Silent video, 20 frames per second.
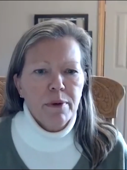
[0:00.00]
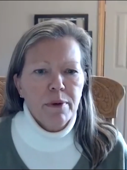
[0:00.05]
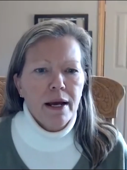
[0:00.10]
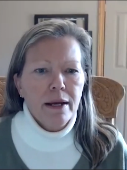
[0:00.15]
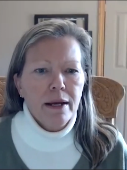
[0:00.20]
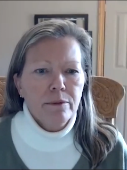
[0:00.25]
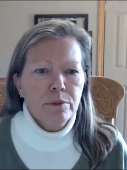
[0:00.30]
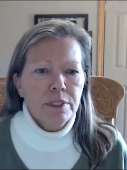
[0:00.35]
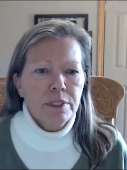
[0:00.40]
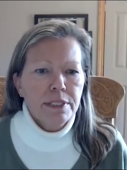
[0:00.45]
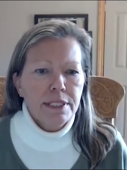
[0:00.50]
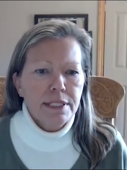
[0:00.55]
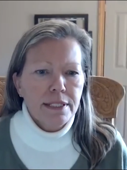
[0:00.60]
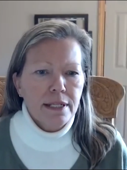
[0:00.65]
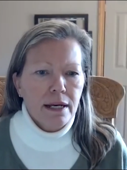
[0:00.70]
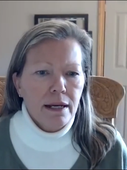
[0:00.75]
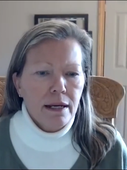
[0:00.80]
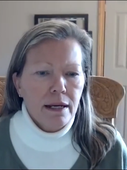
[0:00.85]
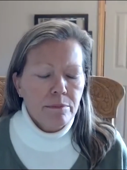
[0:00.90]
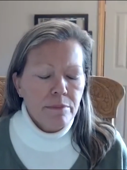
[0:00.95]
I was
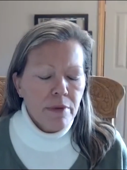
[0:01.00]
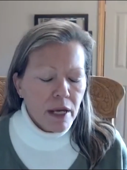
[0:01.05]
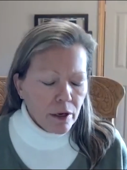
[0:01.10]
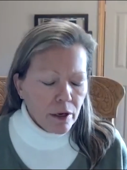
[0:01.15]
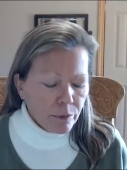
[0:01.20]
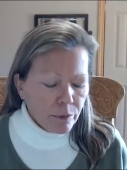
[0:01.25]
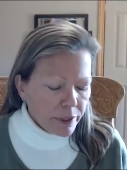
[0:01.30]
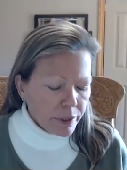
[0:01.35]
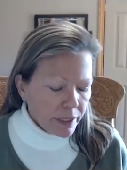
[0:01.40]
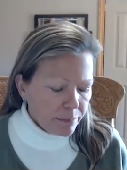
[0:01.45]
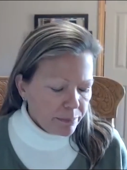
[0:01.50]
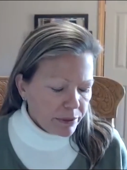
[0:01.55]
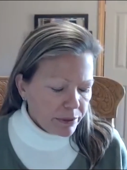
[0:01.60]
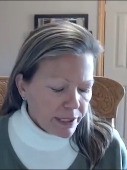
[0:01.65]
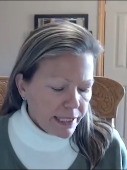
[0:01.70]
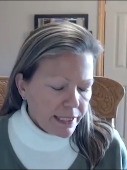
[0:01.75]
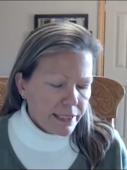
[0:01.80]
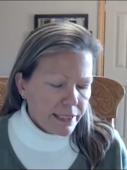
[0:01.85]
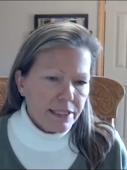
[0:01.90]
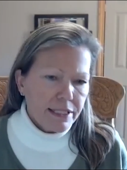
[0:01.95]
really
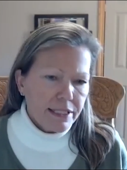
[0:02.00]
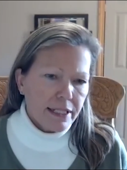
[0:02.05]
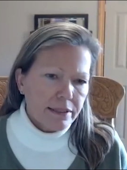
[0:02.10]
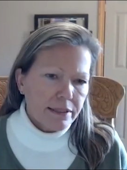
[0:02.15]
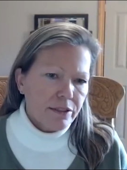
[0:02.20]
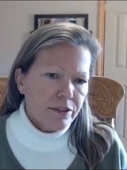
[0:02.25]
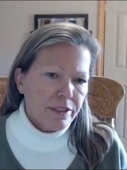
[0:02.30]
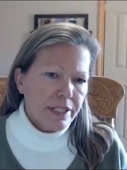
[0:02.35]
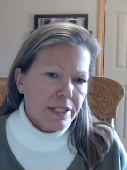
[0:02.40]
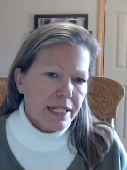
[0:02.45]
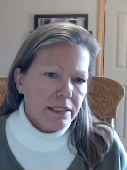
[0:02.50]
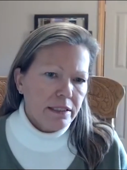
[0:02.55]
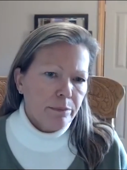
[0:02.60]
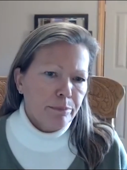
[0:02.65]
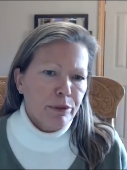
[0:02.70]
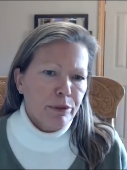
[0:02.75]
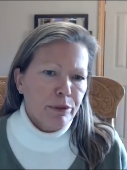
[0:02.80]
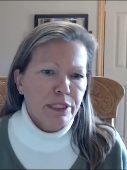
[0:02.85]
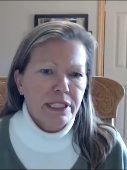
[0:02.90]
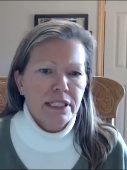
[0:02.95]
pleased yesterday to
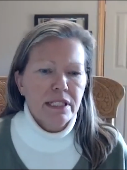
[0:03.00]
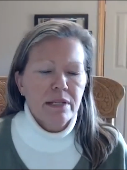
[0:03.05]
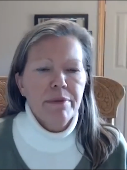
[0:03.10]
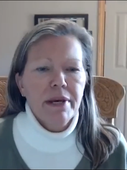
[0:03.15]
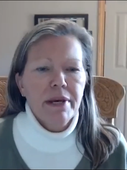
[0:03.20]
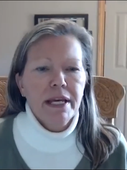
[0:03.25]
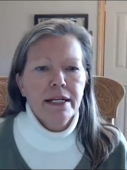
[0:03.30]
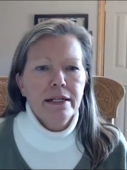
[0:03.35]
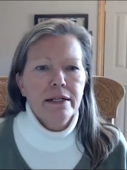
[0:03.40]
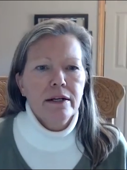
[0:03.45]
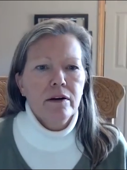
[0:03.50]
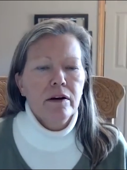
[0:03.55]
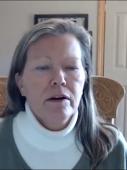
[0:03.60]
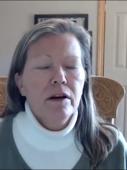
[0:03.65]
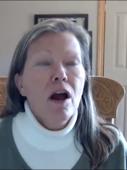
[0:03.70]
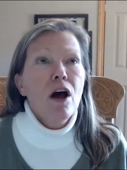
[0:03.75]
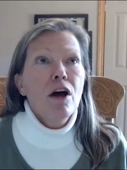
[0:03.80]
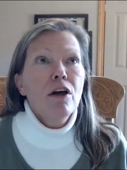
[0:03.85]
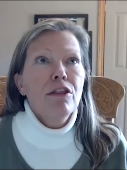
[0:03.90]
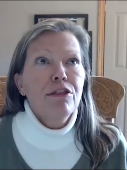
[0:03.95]
participate in our
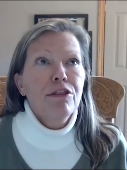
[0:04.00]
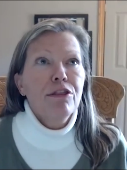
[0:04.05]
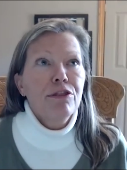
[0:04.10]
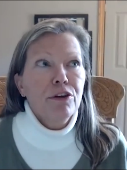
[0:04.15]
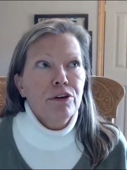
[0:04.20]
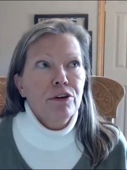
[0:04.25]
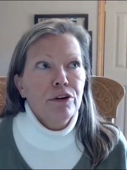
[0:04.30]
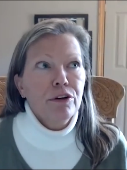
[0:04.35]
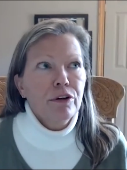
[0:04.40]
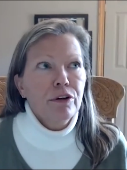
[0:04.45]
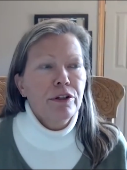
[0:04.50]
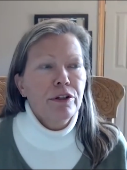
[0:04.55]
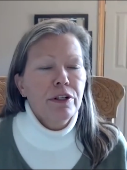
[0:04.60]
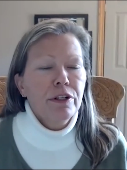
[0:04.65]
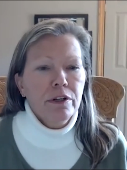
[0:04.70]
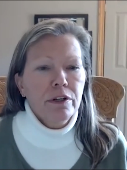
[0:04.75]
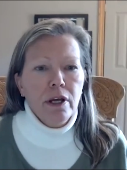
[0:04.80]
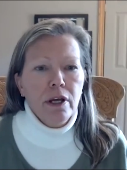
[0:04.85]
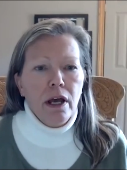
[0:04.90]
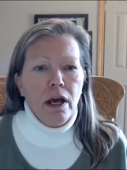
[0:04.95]
third
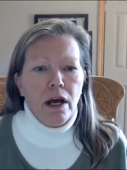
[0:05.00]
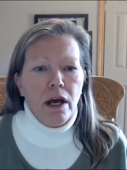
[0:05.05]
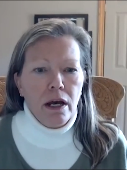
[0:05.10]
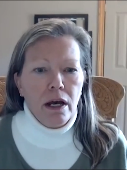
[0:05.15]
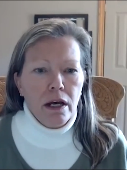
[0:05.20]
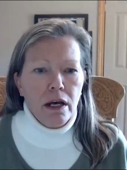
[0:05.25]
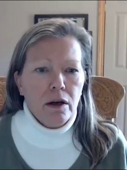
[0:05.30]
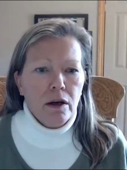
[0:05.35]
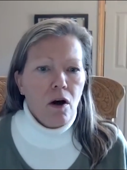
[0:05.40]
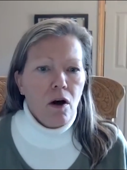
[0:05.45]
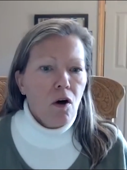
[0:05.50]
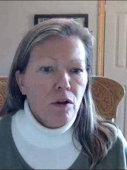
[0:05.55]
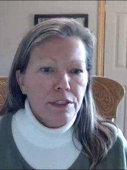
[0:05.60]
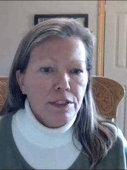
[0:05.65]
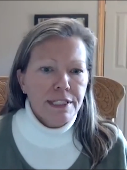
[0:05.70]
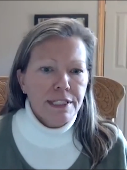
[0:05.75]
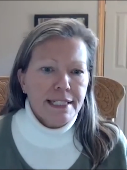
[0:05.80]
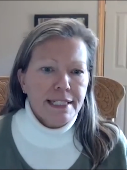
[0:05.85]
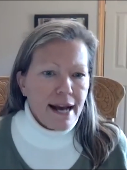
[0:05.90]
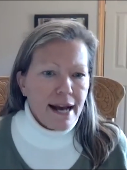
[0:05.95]
all
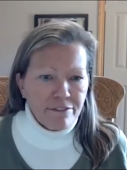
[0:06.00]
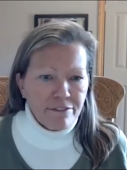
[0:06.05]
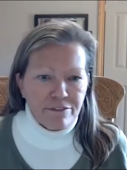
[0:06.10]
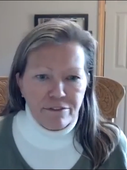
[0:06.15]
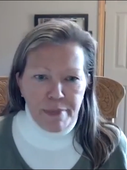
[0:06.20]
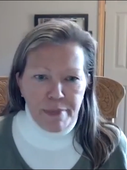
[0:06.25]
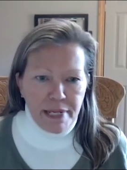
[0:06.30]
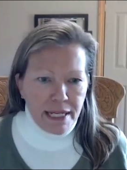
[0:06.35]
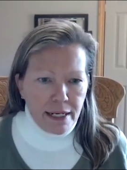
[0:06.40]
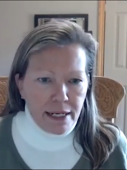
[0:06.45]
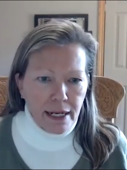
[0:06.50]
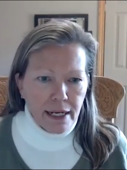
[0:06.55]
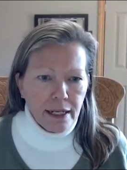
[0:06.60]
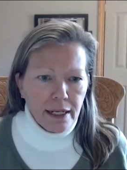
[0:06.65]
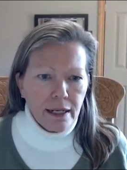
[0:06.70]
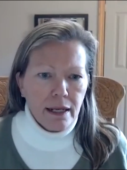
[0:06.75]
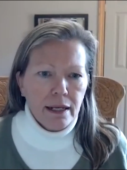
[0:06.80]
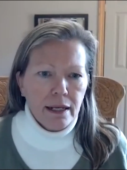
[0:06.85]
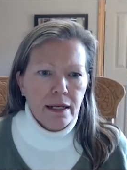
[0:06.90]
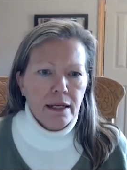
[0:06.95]
staff meeting,